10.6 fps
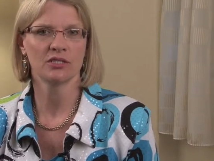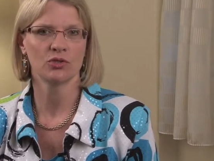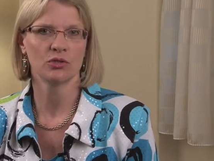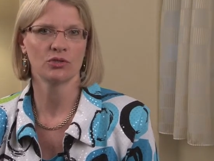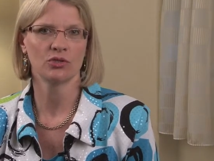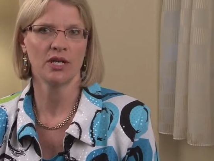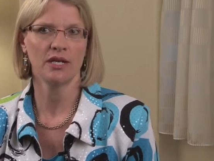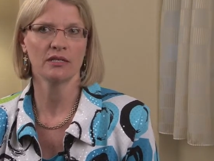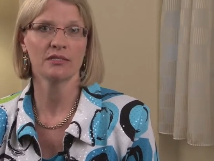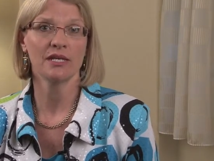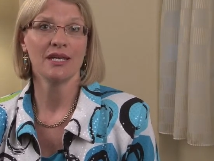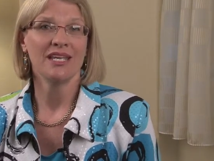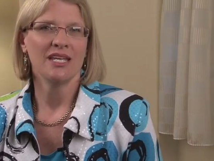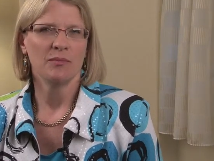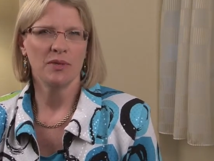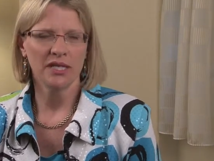controlled trials
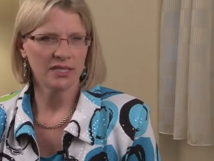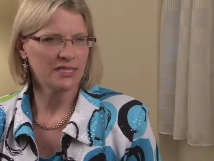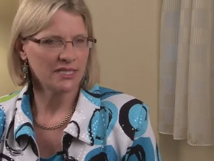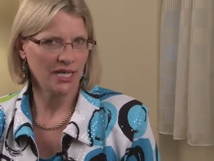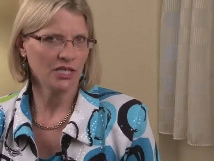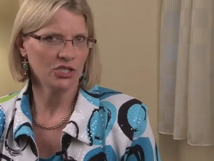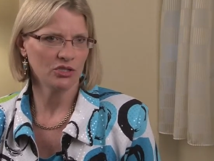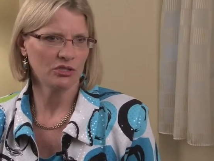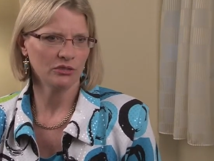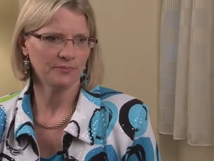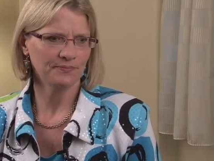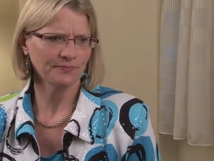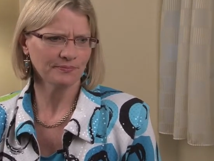be the standard